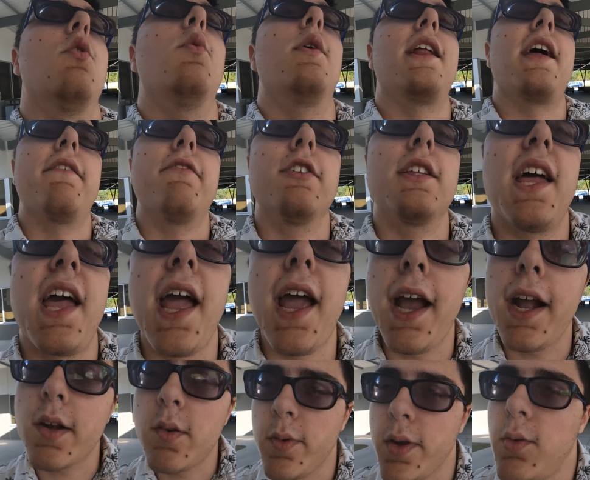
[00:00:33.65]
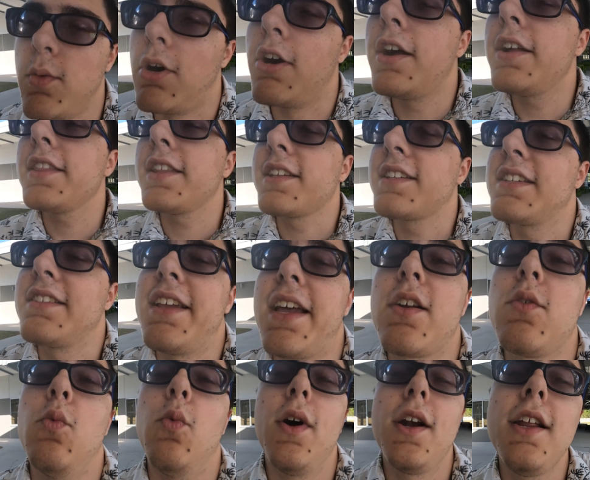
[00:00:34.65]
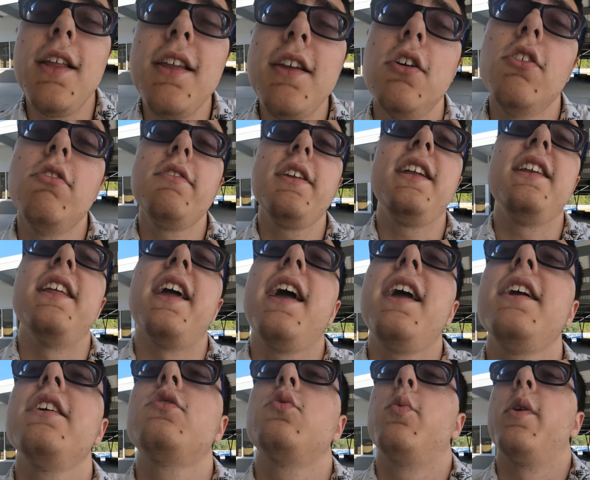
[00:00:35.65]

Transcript: or whatever the heck we want. This is like one of the only days